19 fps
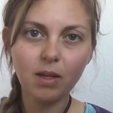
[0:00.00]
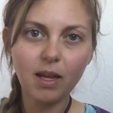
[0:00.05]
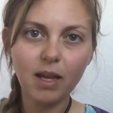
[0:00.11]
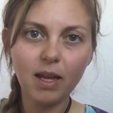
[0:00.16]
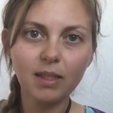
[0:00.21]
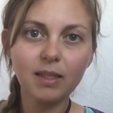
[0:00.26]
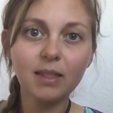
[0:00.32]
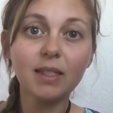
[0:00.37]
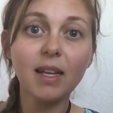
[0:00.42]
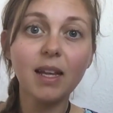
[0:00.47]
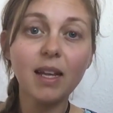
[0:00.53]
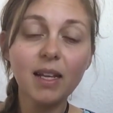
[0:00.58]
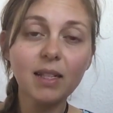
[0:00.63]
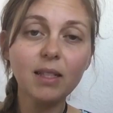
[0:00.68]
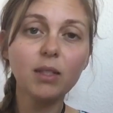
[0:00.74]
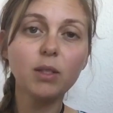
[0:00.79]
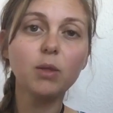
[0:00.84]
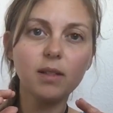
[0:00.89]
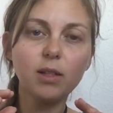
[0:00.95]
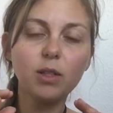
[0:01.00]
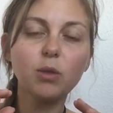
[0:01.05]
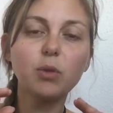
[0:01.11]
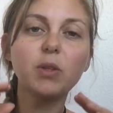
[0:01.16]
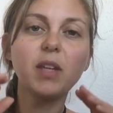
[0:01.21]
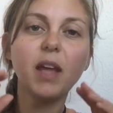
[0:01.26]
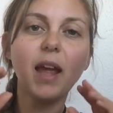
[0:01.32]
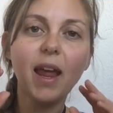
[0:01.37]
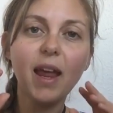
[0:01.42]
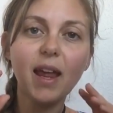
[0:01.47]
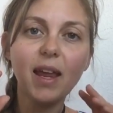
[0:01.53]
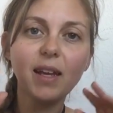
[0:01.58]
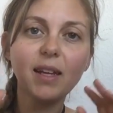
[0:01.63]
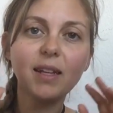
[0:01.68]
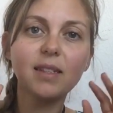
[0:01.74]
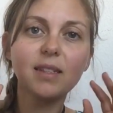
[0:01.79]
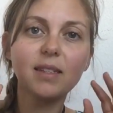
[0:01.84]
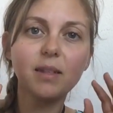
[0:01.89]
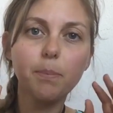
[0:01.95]
And then you
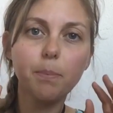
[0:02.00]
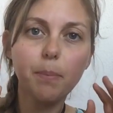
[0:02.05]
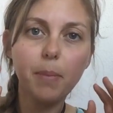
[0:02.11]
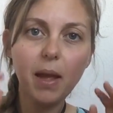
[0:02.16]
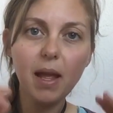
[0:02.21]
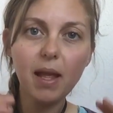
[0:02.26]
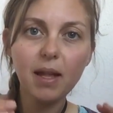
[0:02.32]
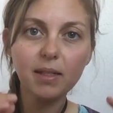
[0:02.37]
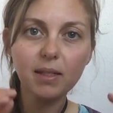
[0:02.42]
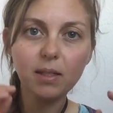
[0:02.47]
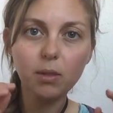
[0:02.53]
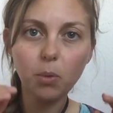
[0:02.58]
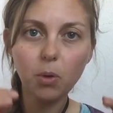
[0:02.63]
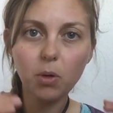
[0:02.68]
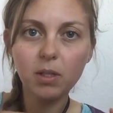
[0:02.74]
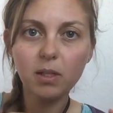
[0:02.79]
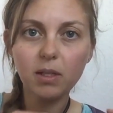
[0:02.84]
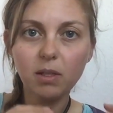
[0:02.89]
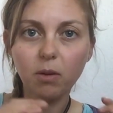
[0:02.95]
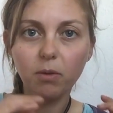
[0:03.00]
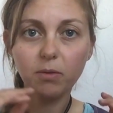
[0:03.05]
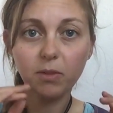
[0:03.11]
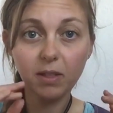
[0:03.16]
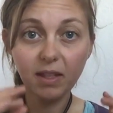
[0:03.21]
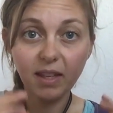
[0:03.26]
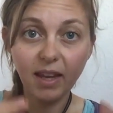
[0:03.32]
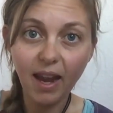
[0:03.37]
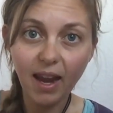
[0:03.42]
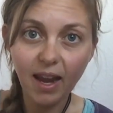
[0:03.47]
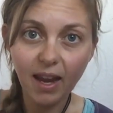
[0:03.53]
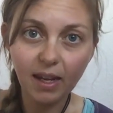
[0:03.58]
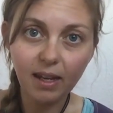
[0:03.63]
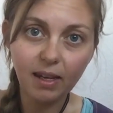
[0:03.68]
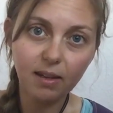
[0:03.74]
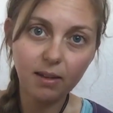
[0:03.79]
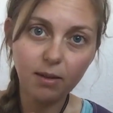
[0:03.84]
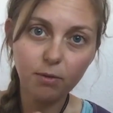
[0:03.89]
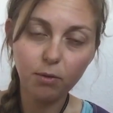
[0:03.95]
take the best quality of the
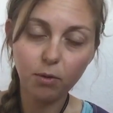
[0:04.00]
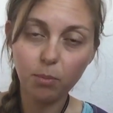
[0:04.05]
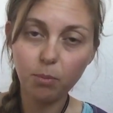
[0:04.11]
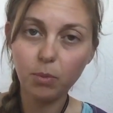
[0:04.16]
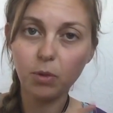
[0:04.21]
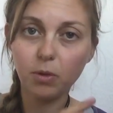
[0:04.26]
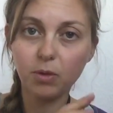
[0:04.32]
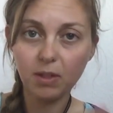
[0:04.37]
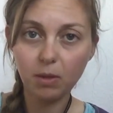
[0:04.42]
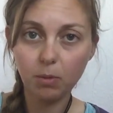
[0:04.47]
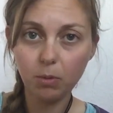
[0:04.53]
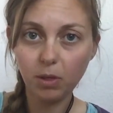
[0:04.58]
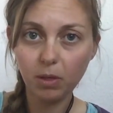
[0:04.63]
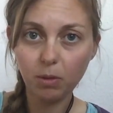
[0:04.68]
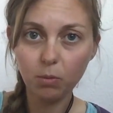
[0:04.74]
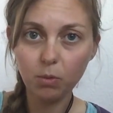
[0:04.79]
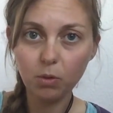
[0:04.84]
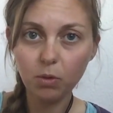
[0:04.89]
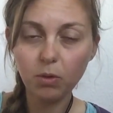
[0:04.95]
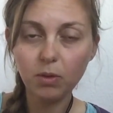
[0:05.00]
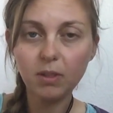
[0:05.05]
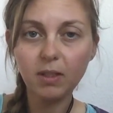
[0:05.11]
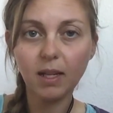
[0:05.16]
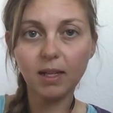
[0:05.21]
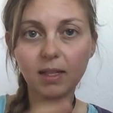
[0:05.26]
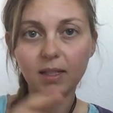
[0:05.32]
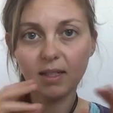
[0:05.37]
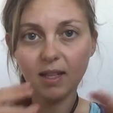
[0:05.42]
day, yeah, from your cervical mucus, and